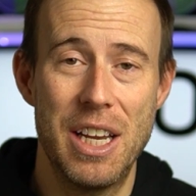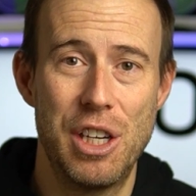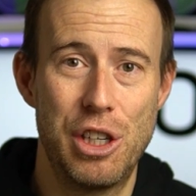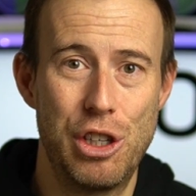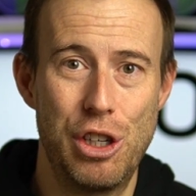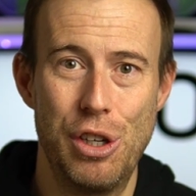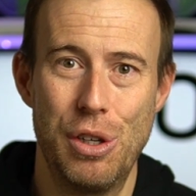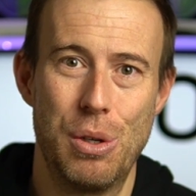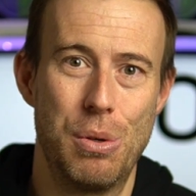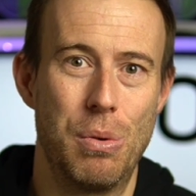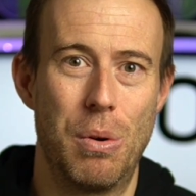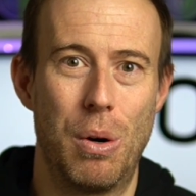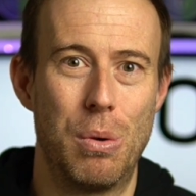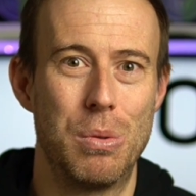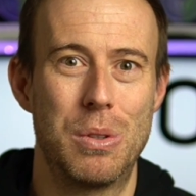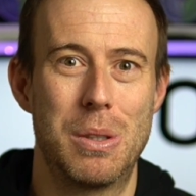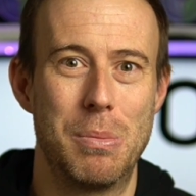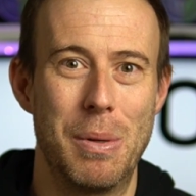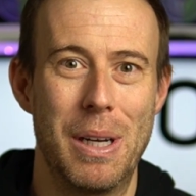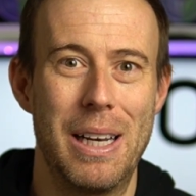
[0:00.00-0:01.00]
shoe
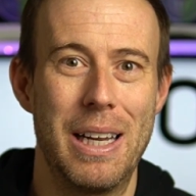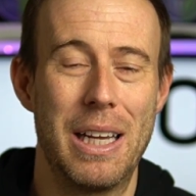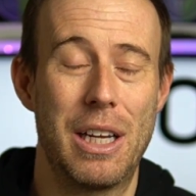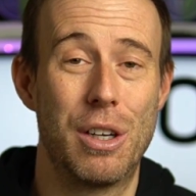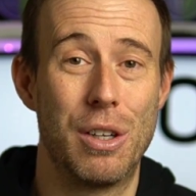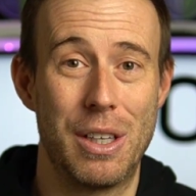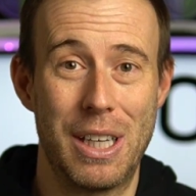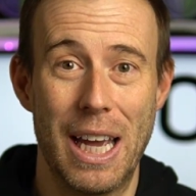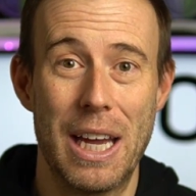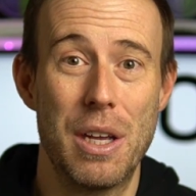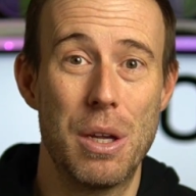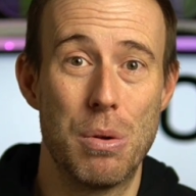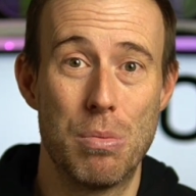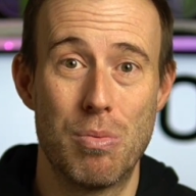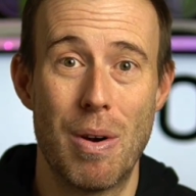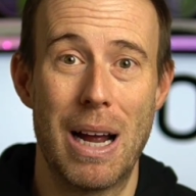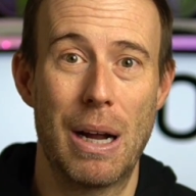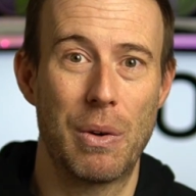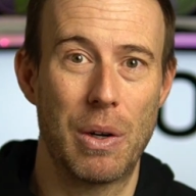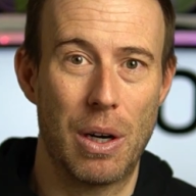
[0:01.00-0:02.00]
ultimately could get you
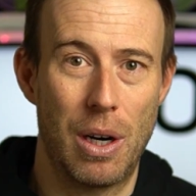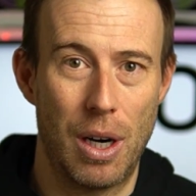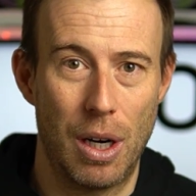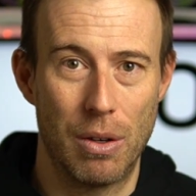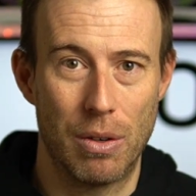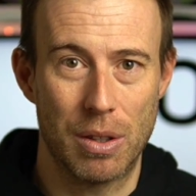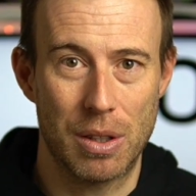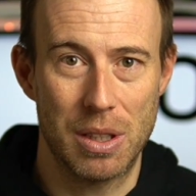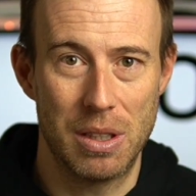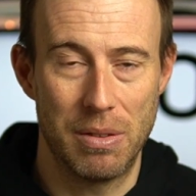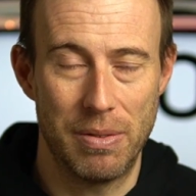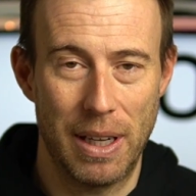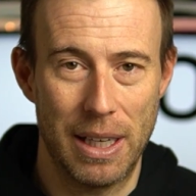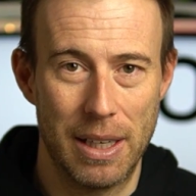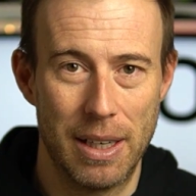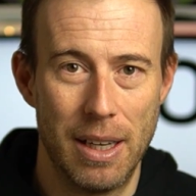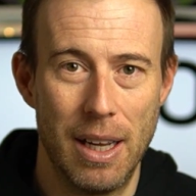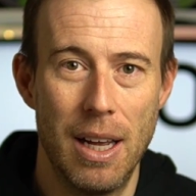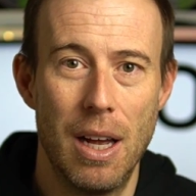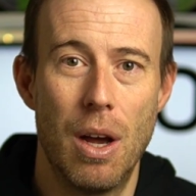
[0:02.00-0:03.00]
round a Hyrox event.
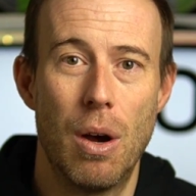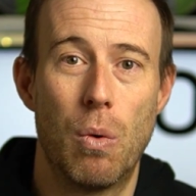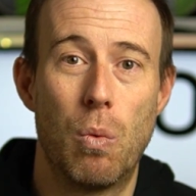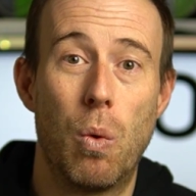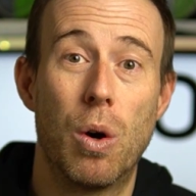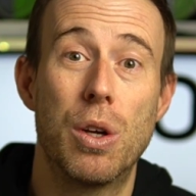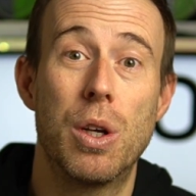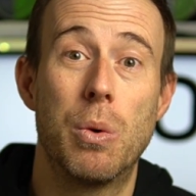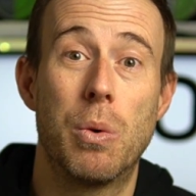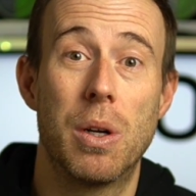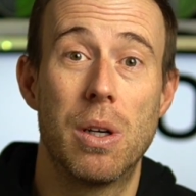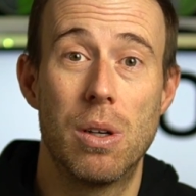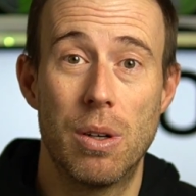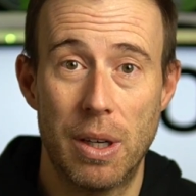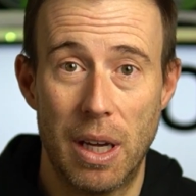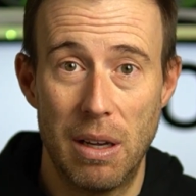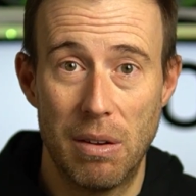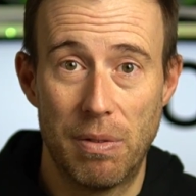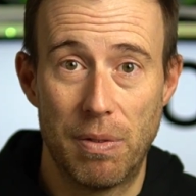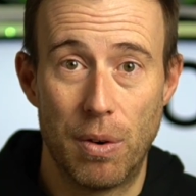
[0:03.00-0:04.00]
What you are
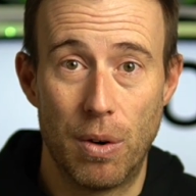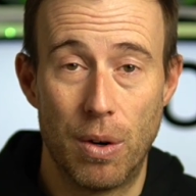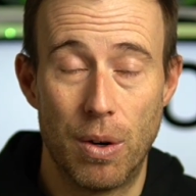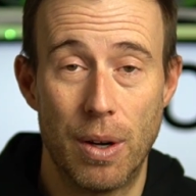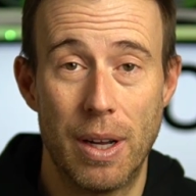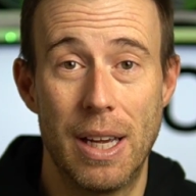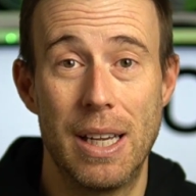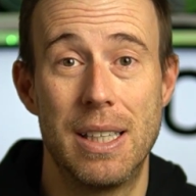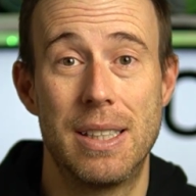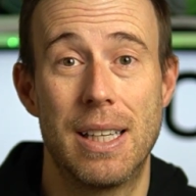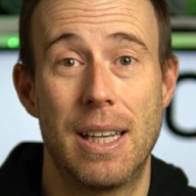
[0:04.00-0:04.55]
looking for is